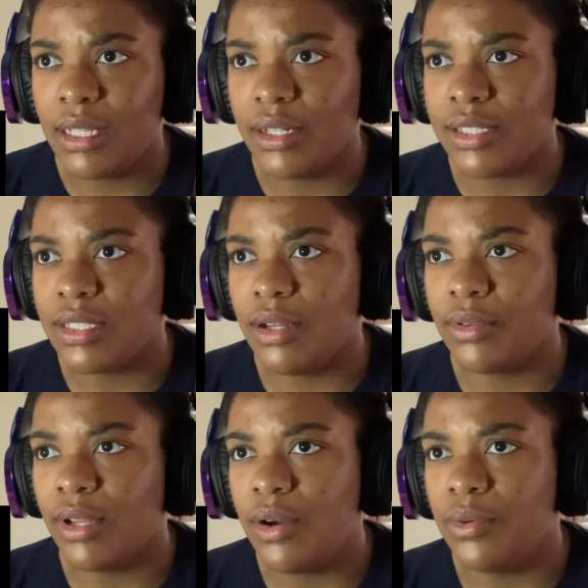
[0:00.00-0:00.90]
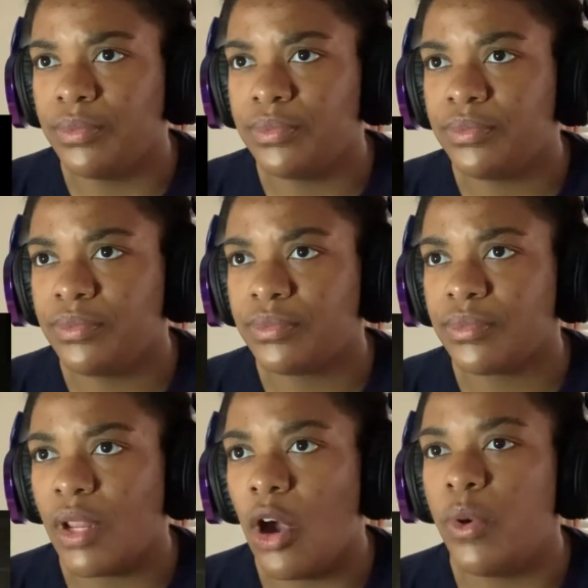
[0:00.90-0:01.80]
I just don't know.
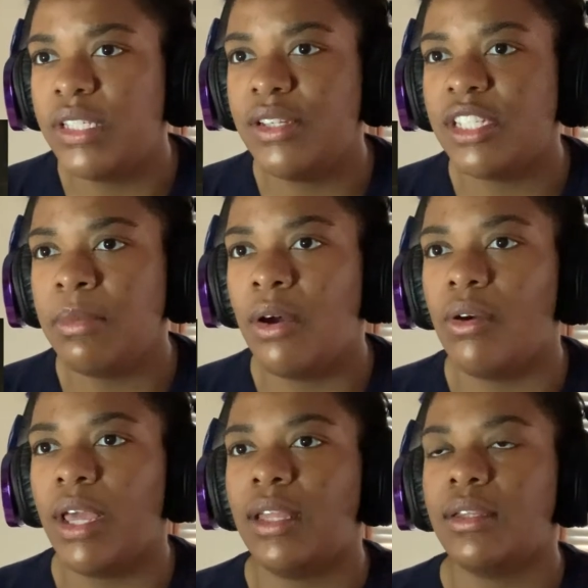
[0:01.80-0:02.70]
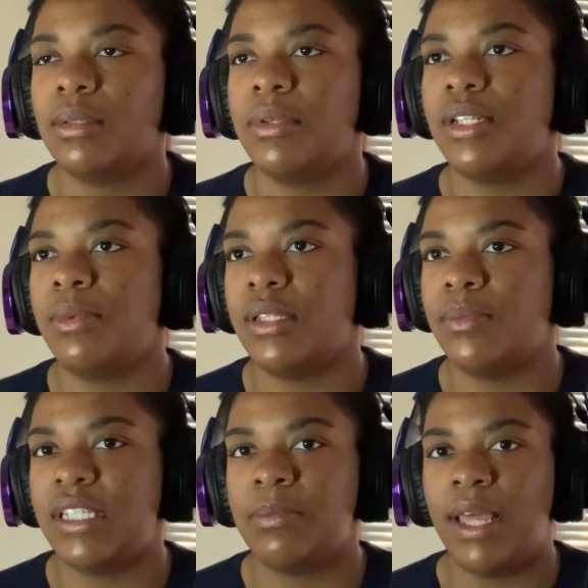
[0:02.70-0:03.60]
Oh, it's still small, okay. Let
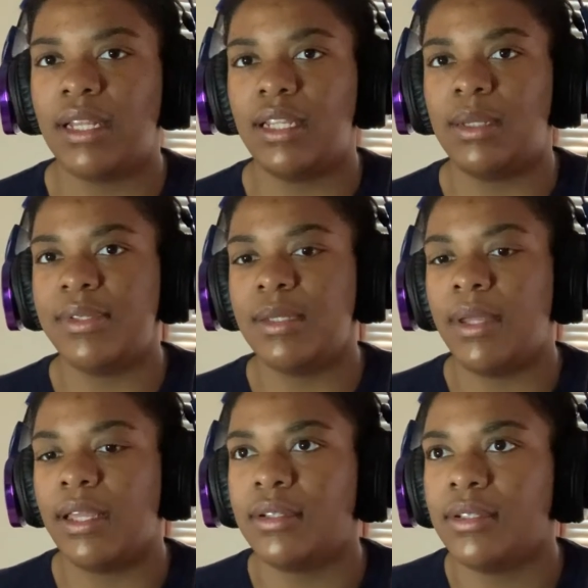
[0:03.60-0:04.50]
me sit back then. Sit back.